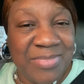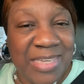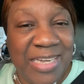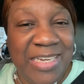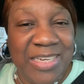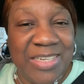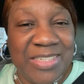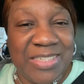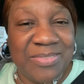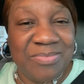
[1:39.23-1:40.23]

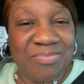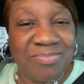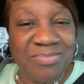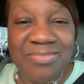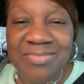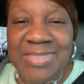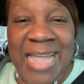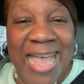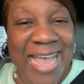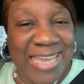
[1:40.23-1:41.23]
And
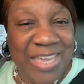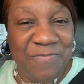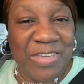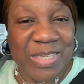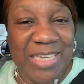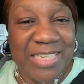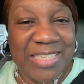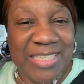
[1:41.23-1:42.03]
I can feel it.